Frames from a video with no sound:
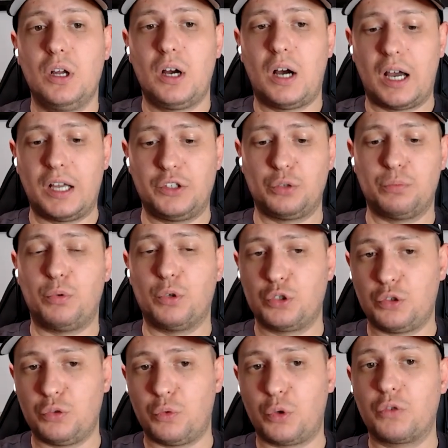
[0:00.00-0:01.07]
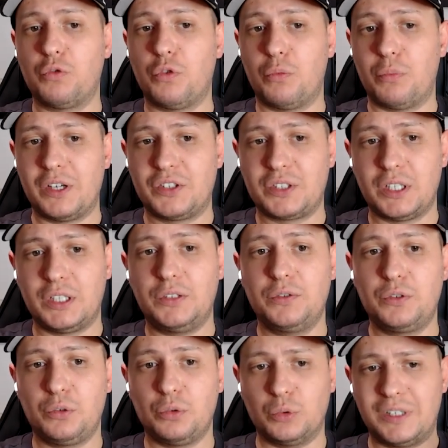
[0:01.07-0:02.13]
I supposed to work for myself
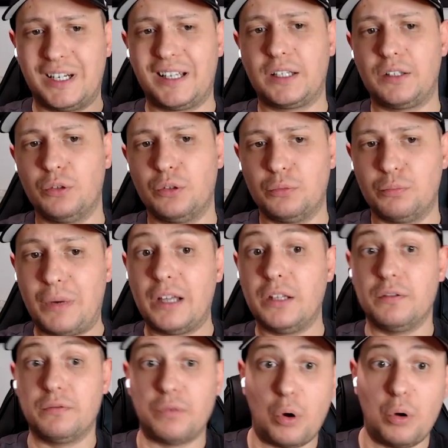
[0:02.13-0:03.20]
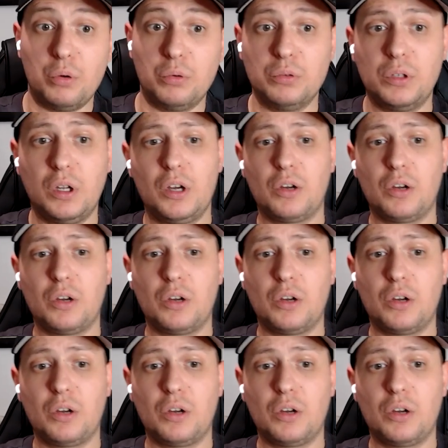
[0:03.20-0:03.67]
to like, you know, buy the phone,